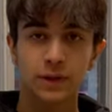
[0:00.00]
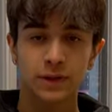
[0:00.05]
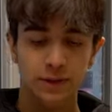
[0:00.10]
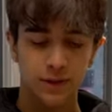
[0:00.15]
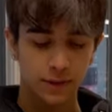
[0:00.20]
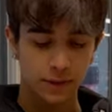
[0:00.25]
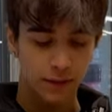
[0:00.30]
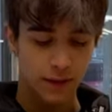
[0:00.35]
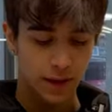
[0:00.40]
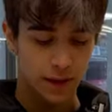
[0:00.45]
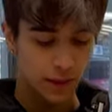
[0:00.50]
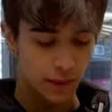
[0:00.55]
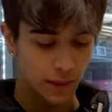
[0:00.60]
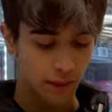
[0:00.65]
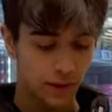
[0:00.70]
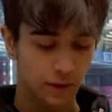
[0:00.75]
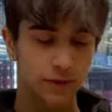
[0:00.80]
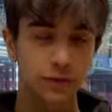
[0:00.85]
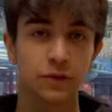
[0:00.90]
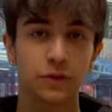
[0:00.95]
one
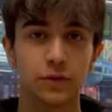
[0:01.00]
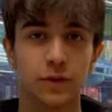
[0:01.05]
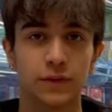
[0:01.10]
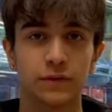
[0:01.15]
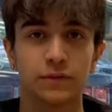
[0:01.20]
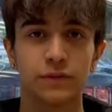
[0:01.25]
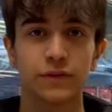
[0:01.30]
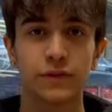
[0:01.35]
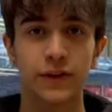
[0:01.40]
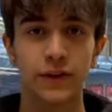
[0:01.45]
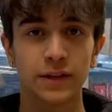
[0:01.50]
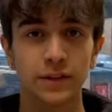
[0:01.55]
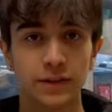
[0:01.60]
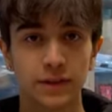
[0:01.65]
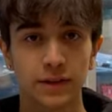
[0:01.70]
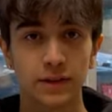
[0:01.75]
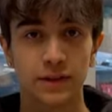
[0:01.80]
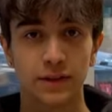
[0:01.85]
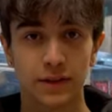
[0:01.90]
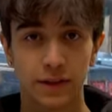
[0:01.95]
that you can find
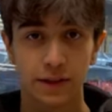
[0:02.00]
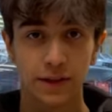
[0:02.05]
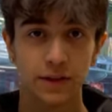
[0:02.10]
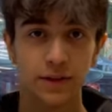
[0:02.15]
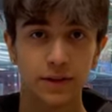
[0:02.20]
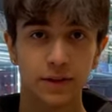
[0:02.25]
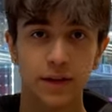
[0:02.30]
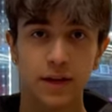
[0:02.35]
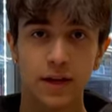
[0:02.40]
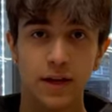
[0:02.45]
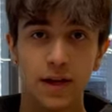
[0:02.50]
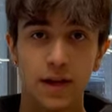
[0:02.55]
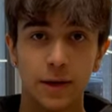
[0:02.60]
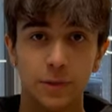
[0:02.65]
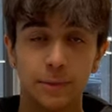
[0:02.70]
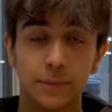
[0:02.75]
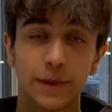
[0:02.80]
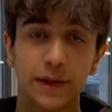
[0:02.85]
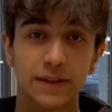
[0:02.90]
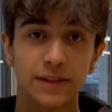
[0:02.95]
here,
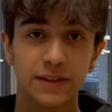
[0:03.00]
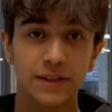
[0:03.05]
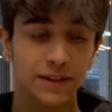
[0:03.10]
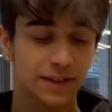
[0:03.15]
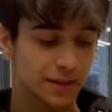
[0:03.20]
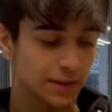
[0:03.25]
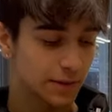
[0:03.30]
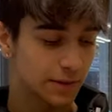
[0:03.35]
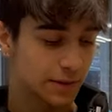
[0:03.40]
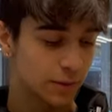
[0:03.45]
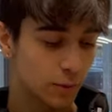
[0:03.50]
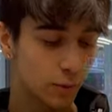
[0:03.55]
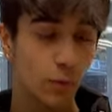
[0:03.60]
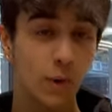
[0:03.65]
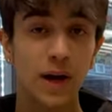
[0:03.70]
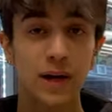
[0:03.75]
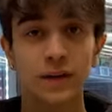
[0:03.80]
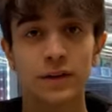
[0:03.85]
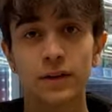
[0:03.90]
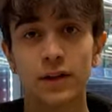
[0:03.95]
but
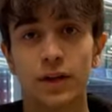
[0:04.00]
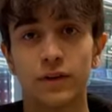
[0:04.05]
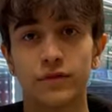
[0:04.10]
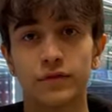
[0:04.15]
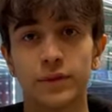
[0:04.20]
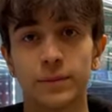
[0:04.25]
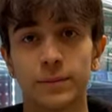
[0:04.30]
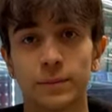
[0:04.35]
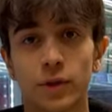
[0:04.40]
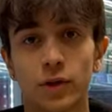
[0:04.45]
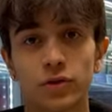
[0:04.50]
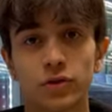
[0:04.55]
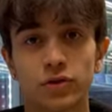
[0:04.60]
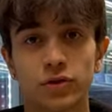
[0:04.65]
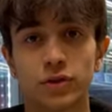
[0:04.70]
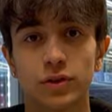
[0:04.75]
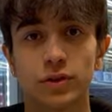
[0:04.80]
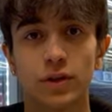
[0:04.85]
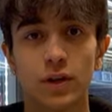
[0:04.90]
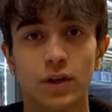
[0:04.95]
one of the
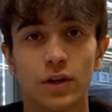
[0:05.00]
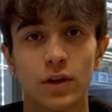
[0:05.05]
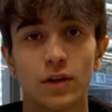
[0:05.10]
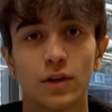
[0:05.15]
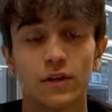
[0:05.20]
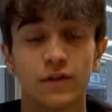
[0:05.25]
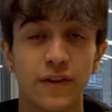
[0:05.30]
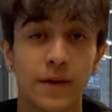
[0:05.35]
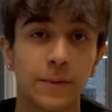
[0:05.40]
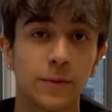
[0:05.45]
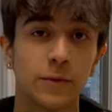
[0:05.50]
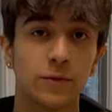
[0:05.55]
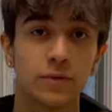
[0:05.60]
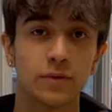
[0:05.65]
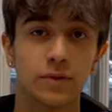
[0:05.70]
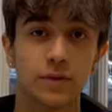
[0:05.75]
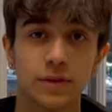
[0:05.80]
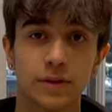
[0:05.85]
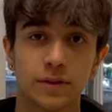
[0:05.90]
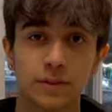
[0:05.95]
most
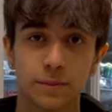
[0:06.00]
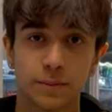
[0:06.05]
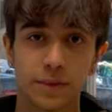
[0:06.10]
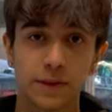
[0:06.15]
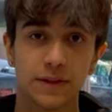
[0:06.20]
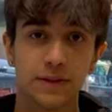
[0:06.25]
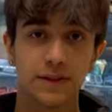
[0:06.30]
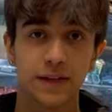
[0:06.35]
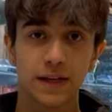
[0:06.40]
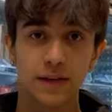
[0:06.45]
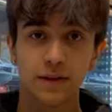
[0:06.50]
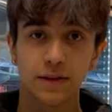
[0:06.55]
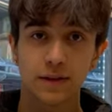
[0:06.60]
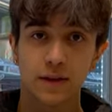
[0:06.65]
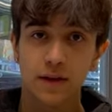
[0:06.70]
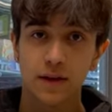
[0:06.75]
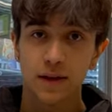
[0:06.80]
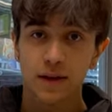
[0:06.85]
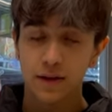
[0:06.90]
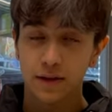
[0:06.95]
famous pizza
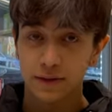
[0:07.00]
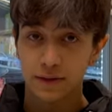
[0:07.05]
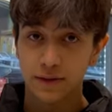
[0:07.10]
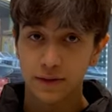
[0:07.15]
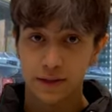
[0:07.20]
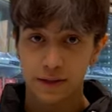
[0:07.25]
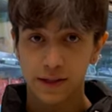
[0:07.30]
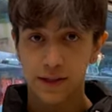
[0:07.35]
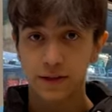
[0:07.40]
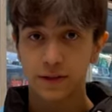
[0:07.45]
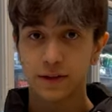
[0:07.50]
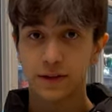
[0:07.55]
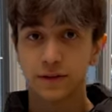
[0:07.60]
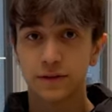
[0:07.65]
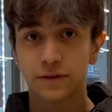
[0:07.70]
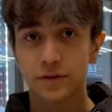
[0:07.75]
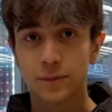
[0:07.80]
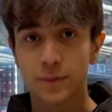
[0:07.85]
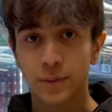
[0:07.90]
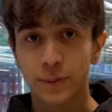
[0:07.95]
here in
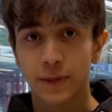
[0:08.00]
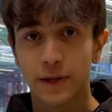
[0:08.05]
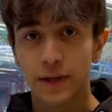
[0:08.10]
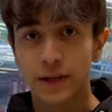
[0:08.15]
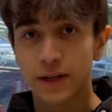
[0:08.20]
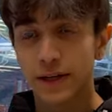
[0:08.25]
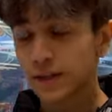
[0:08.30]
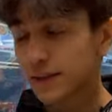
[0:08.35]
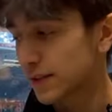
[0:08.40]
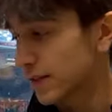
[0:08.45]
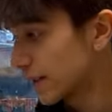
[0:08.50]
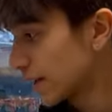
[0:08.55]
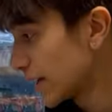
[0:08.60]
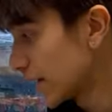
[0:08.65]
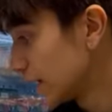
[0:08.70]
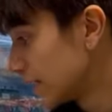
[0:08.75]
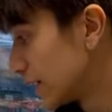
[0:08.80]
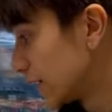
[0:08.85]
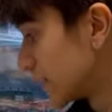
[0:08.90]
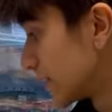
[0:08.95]
supermarket
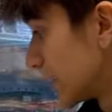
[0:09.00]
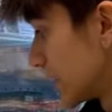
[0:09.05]
is